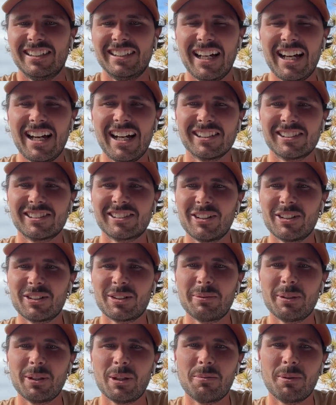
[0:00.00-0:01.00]
Nah,
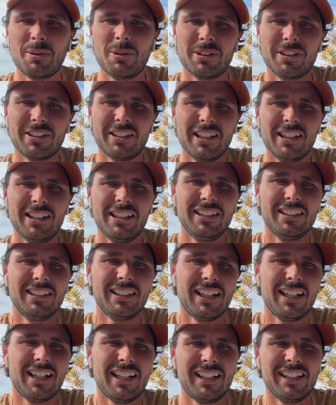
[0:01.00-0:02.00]
stoked to be on board again and
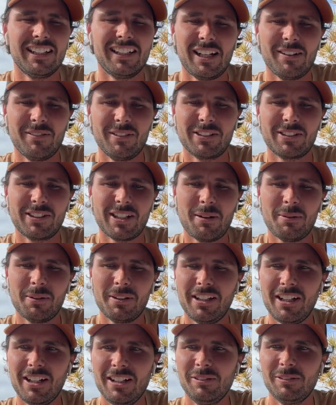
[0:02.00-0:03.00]
uh, having a chat
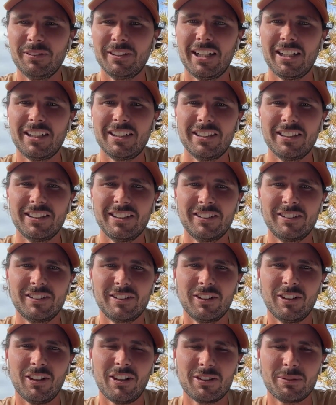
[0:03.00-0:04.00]
with you. We had a
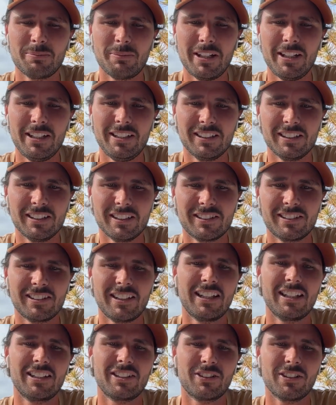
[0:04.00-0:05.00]
nice meet
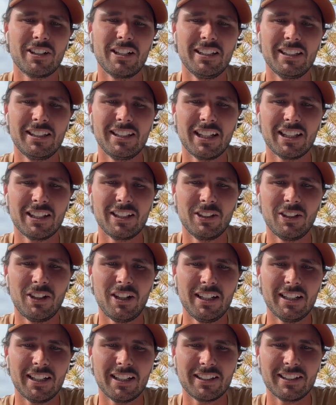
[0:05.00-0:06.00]
and greet the other
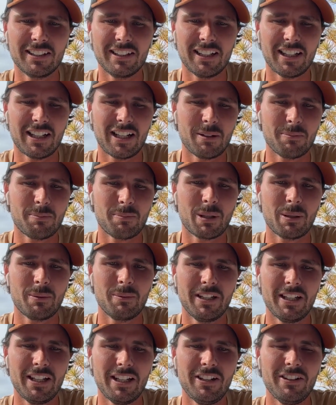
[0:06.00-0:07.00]
night at the uh,
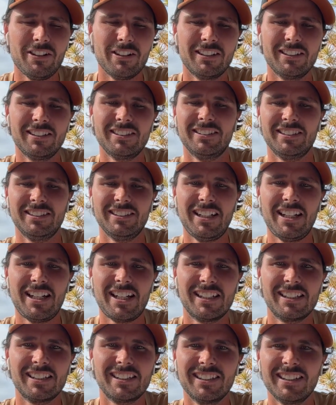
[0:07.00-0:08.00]
premiere, and
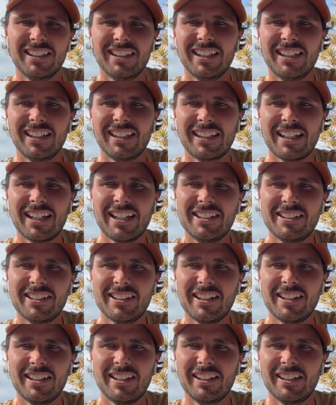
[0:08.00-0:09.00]
yeah, keen
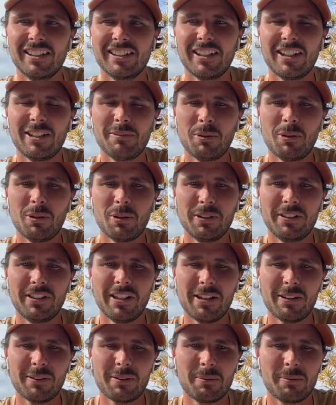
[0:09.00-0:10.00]
to get more in
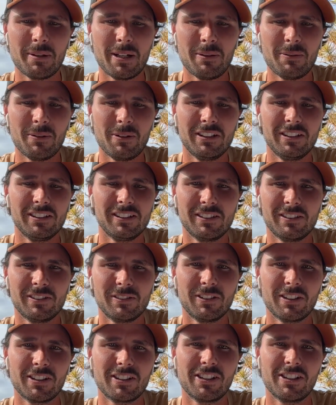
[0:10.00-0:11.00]
depth about what
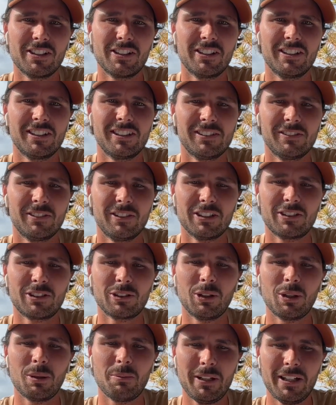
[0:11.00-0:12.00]
yeah, what, the, uh, what it's all